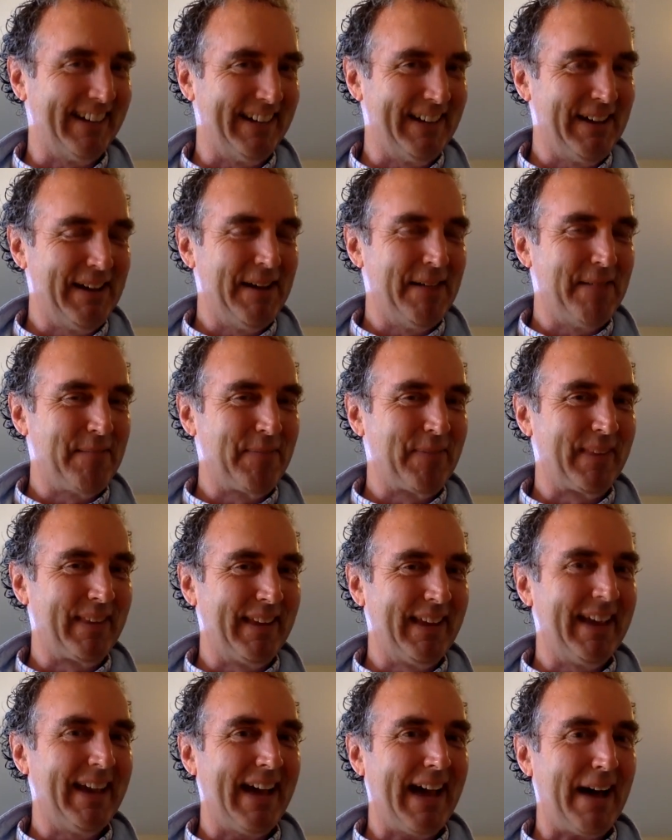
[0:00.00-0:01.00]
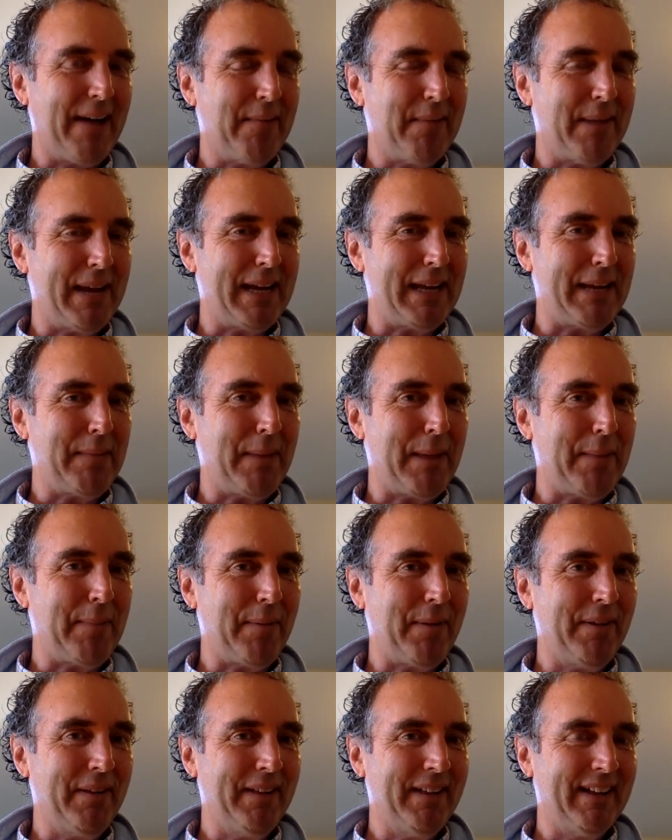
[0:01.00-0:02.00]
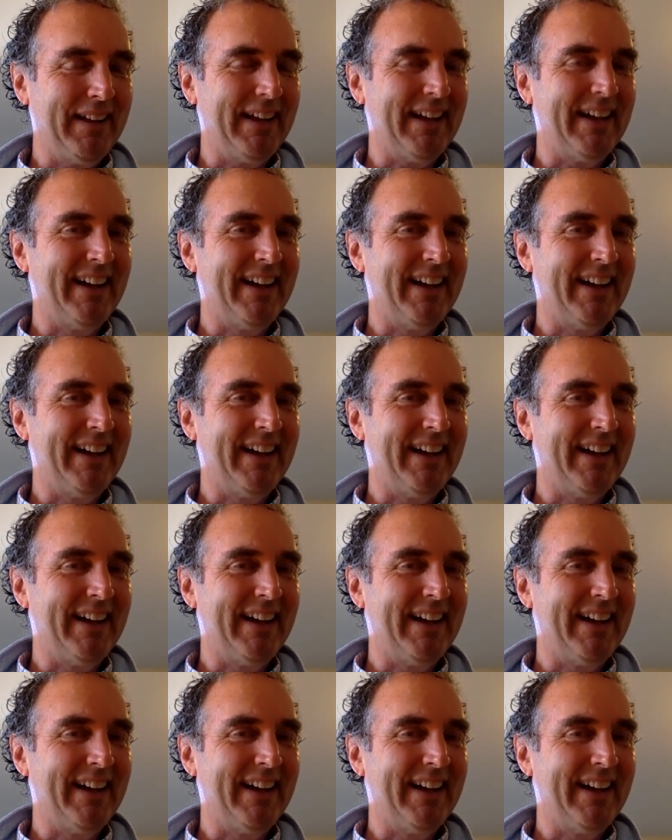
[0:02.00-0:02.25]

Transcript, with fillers: Okay. How many people?